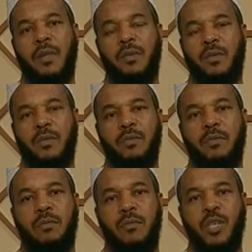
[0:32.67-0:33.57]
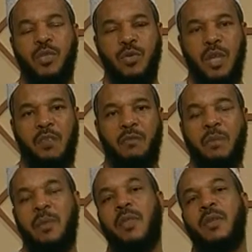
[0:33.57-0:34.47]
either issues that have
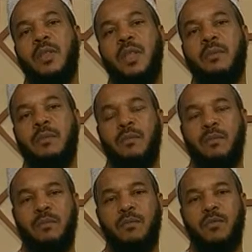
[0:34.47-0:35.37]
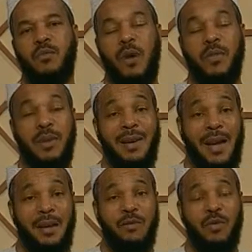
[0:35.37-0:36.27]
been bothering them throughout their
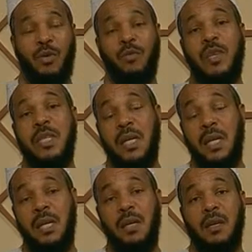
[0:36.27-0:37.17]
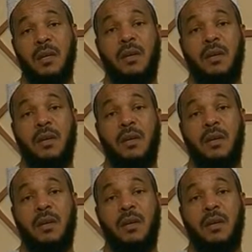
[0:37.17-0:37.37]
lives or recently,